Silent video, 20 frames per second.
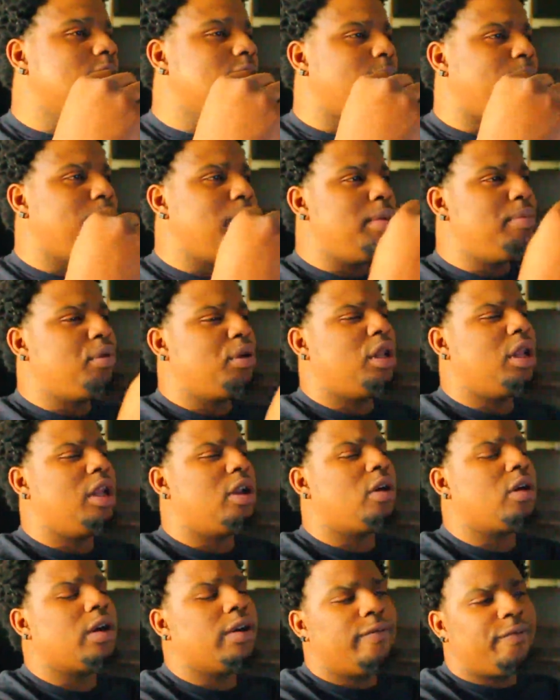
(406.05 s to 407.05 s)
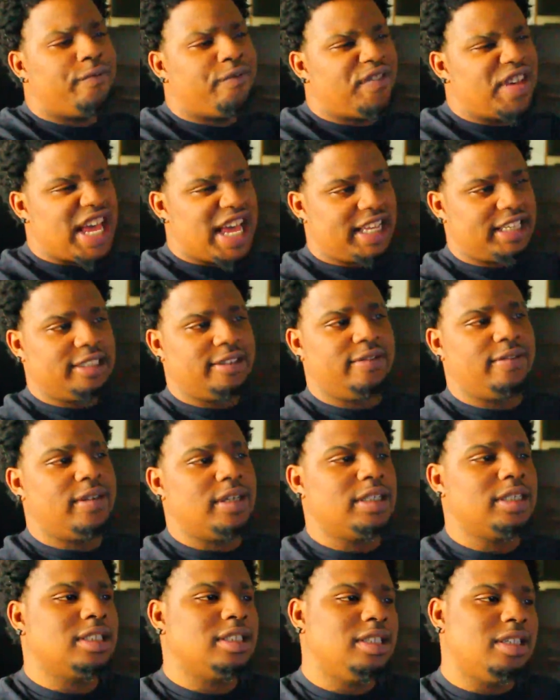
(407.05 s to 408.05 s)
the people that are fans of
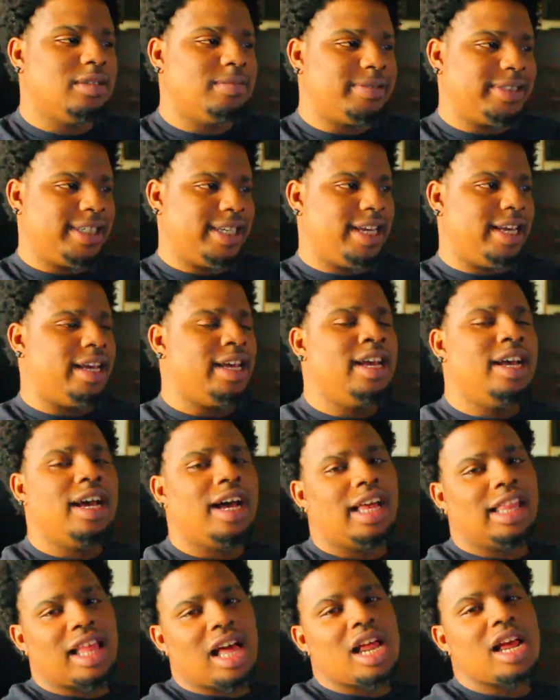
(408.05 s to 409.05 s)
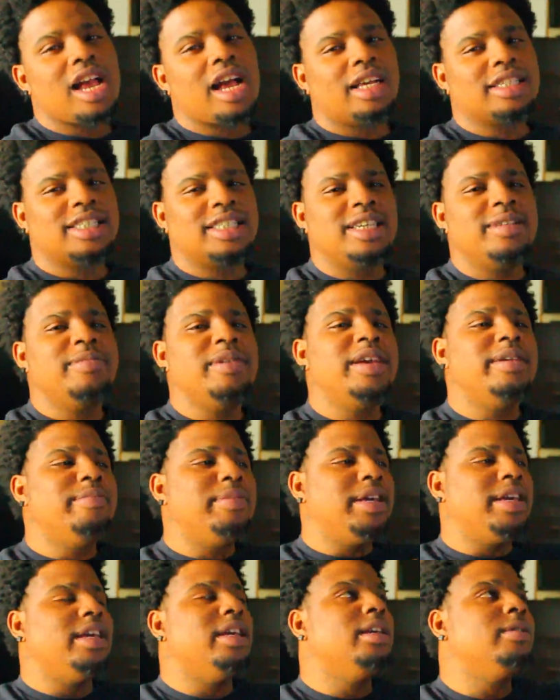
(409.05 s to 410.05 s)
us, you know what I'm saying? A lot of y'all see me
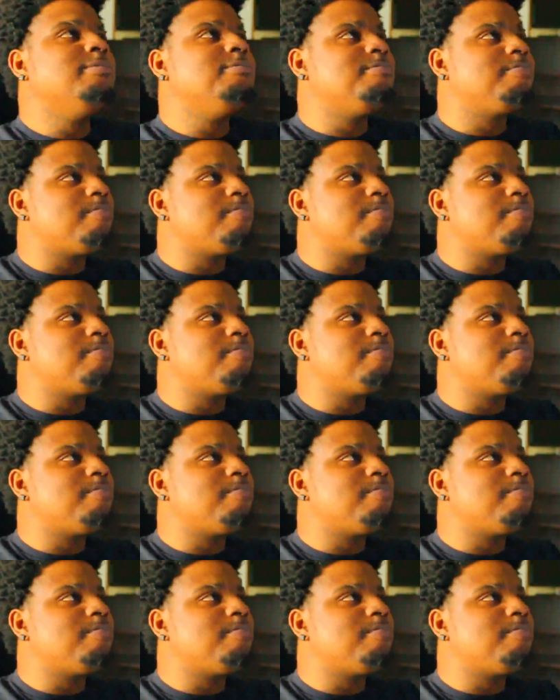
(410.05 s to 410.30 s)
be